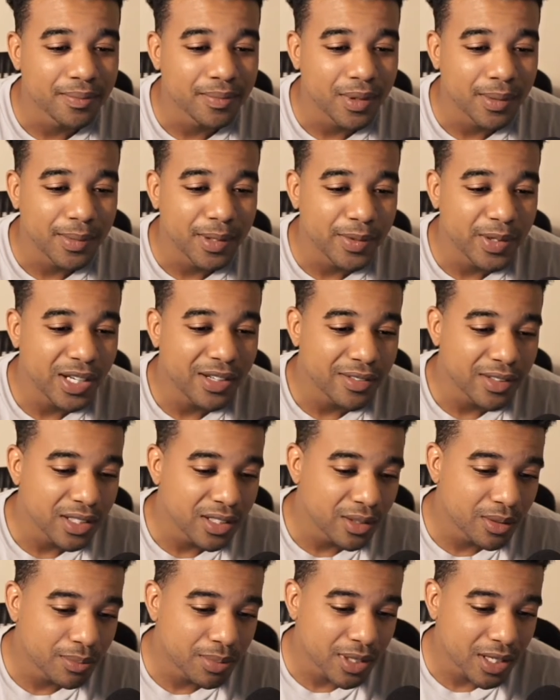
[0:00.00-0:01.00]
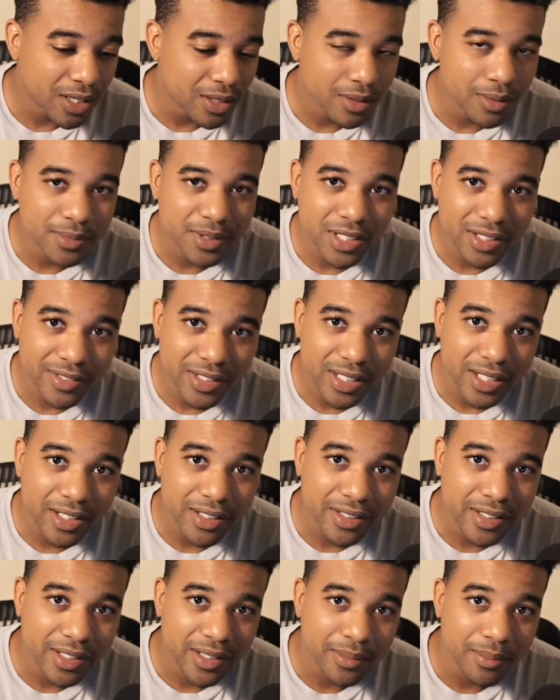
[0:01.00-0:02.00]
I mean, we have our little problems every now
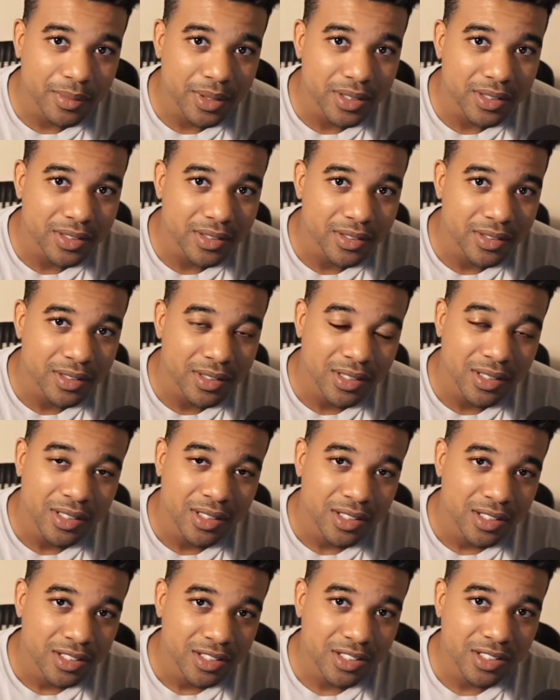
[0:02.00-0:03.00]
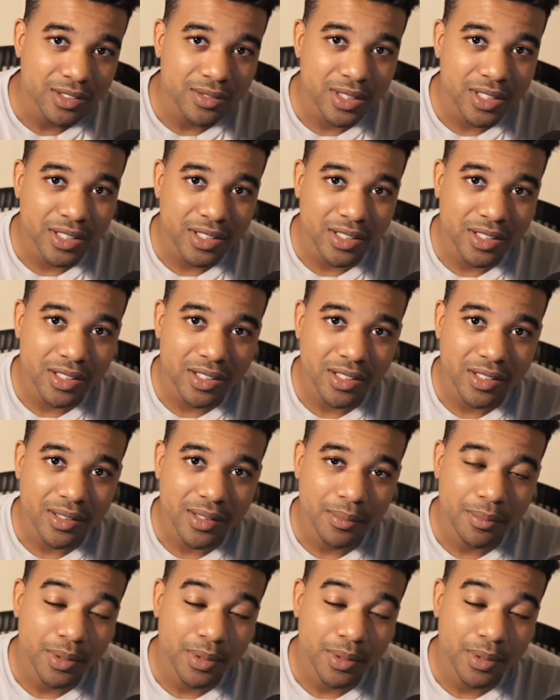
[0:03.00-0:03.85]
and then, but she's running good.